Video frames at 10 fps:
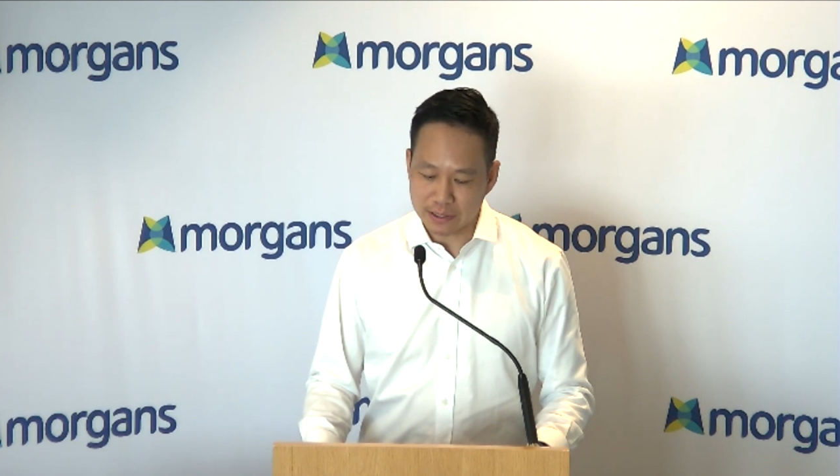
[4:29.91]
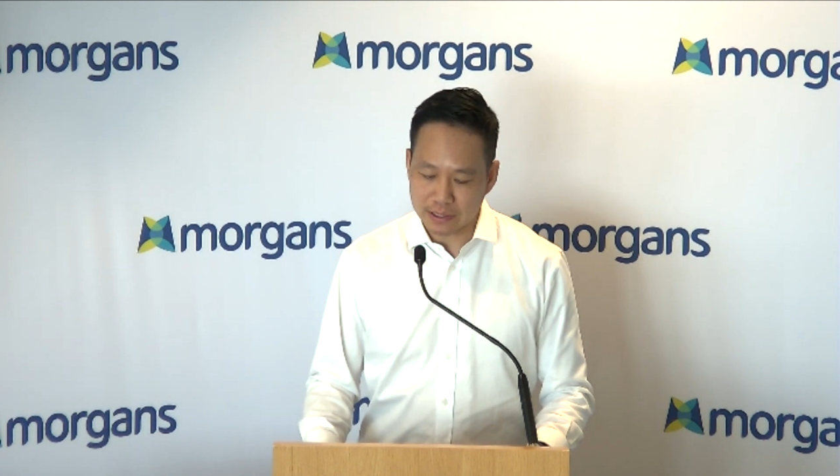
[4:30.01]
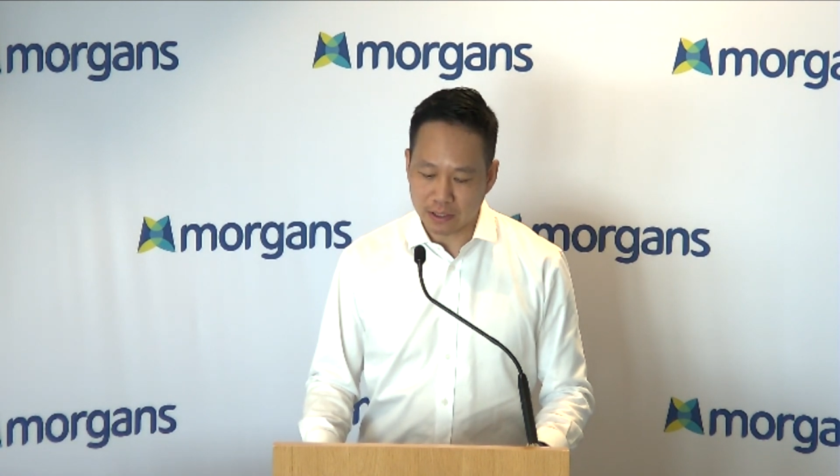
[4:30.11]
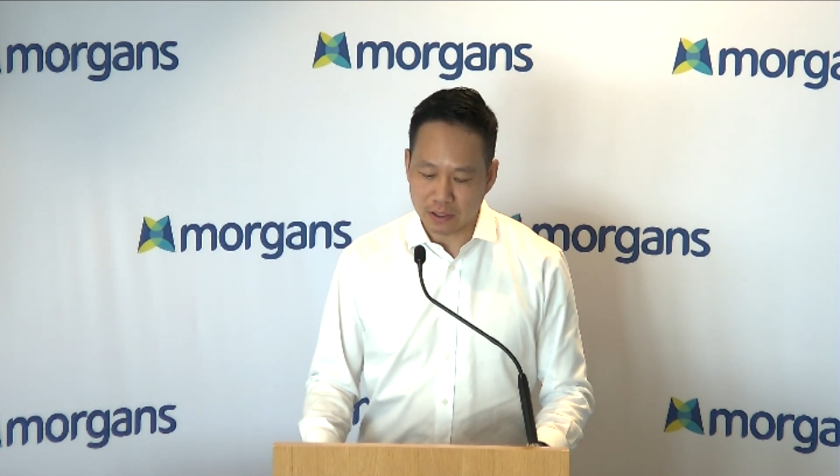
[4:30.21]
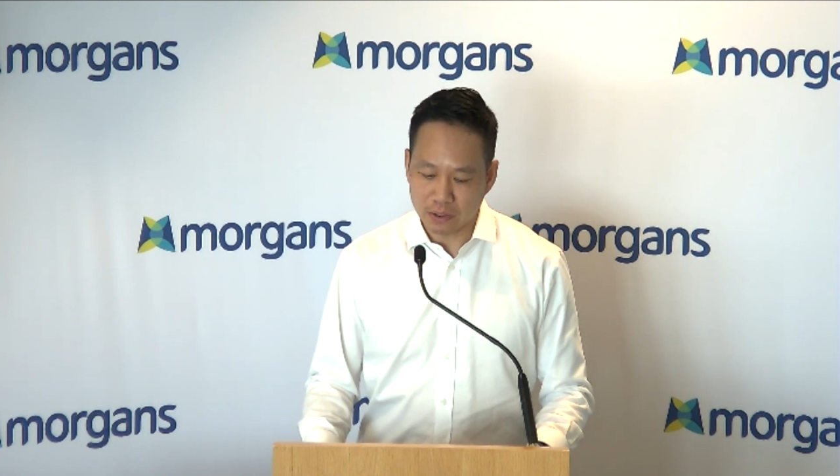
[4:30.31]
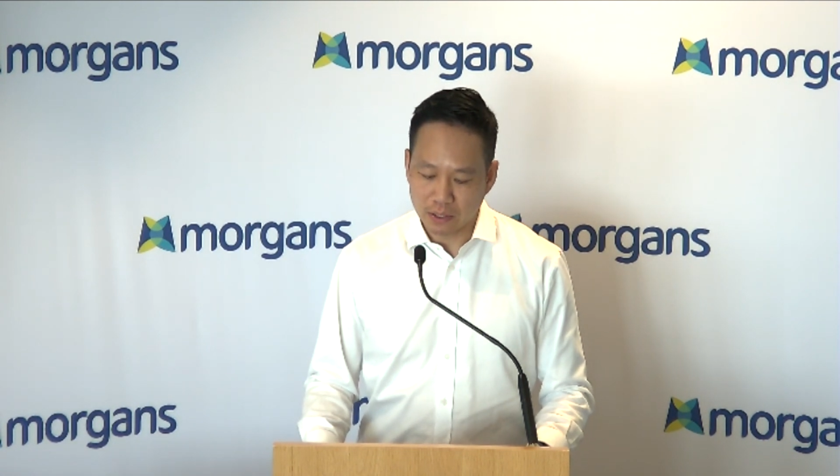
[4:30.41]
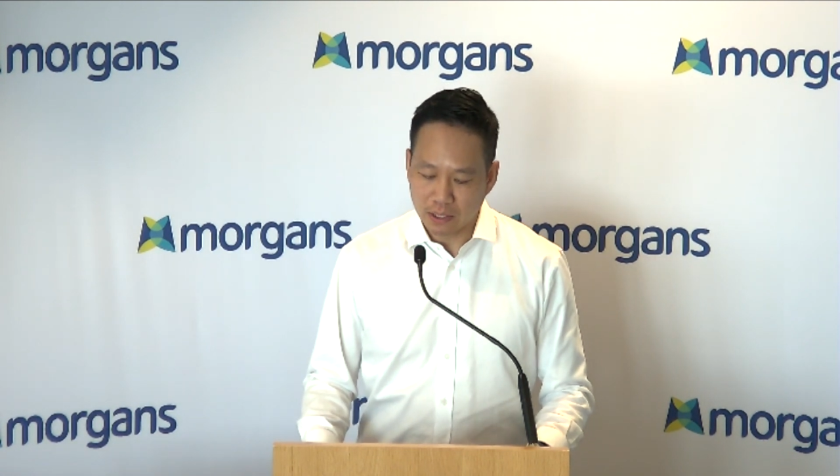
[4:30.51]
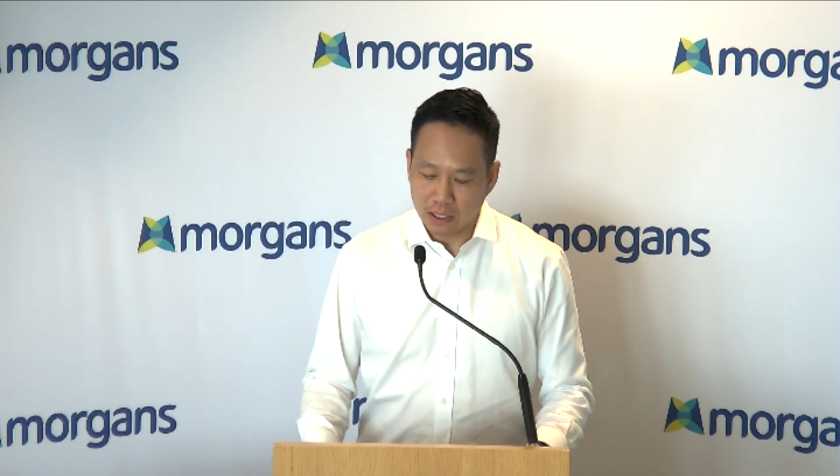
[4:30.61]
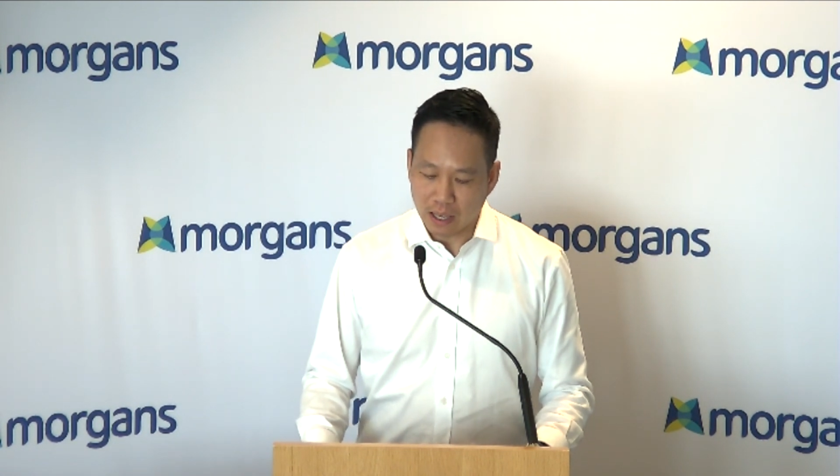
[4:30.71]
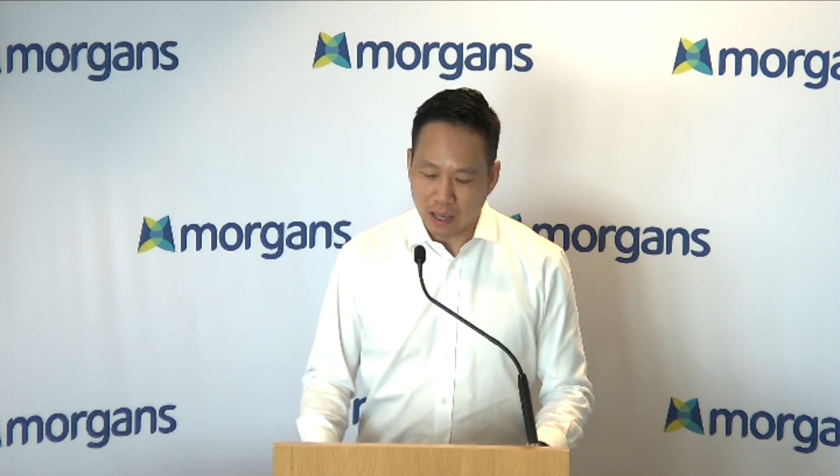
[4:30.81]
So
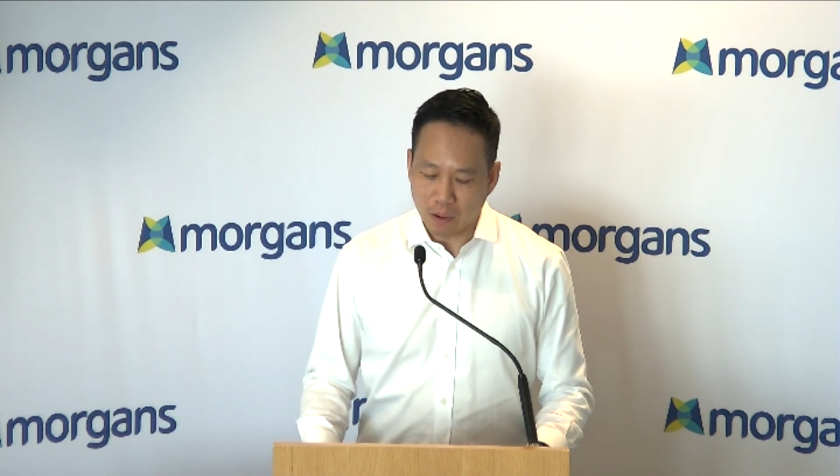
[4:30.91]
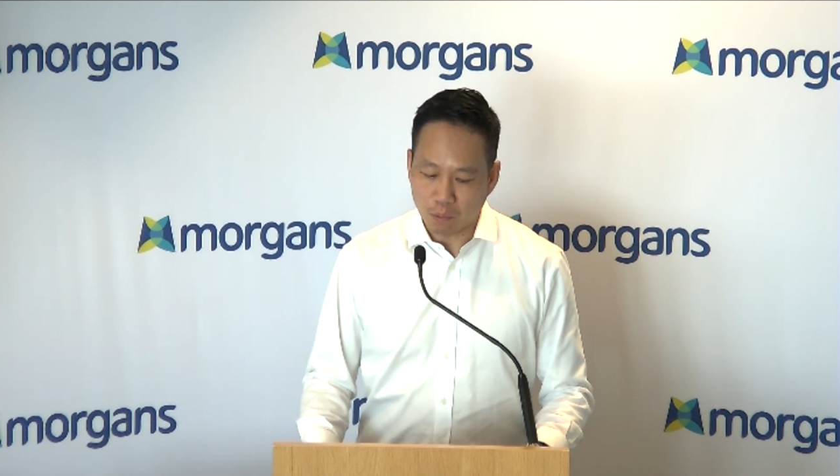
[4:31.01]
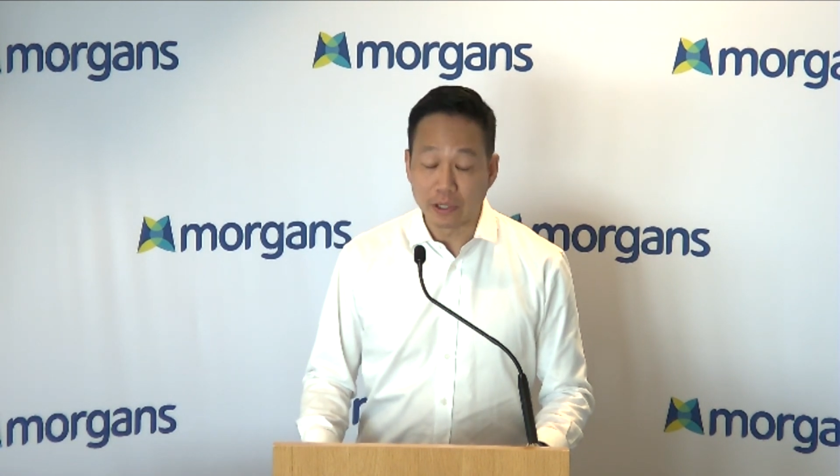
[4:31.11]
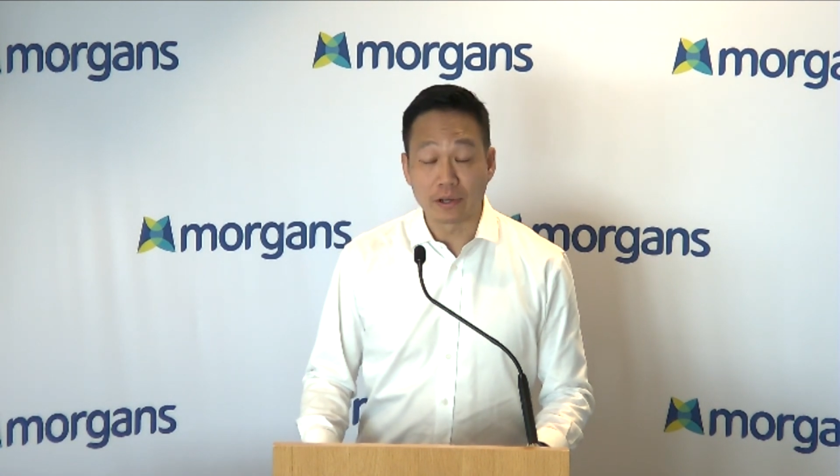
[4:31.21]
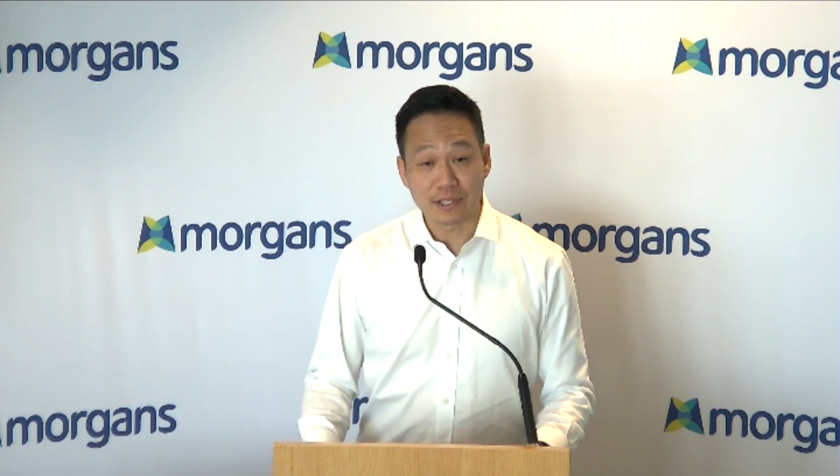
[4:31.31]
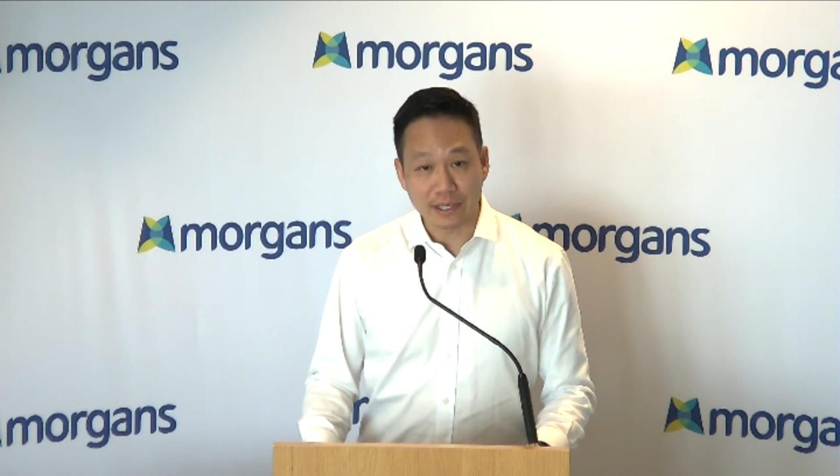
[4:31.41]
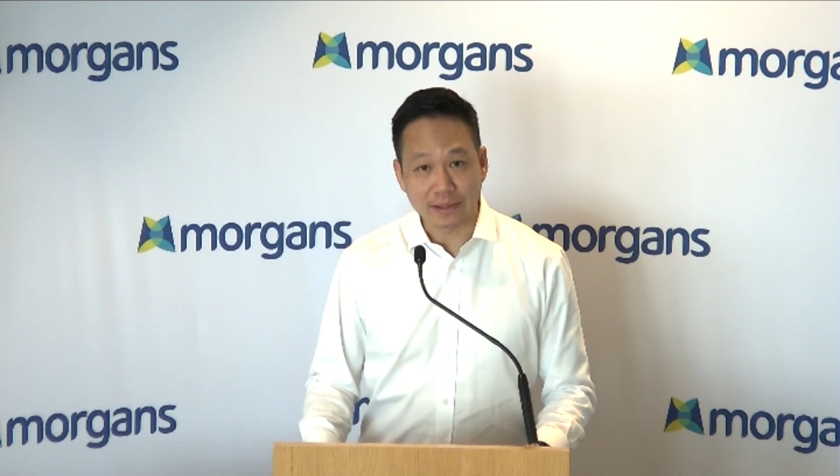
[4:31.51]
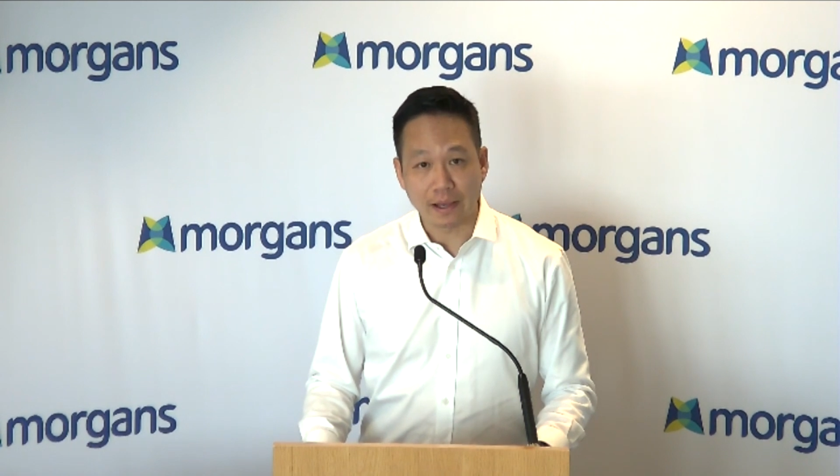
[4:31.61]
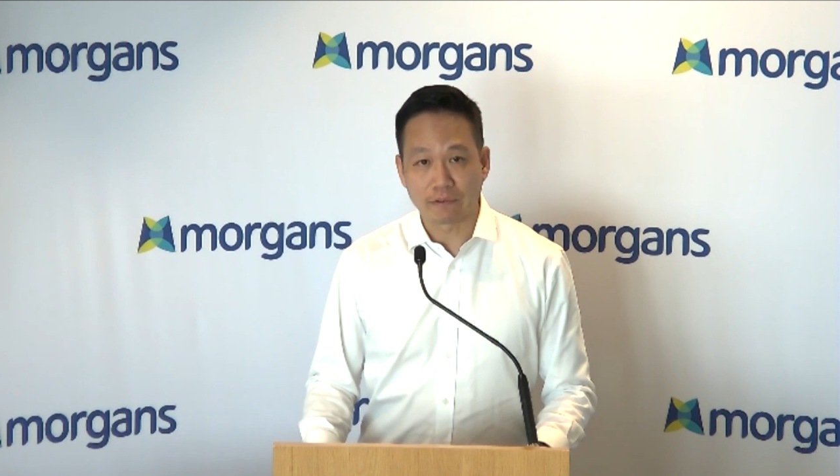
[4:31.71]
we're not seeing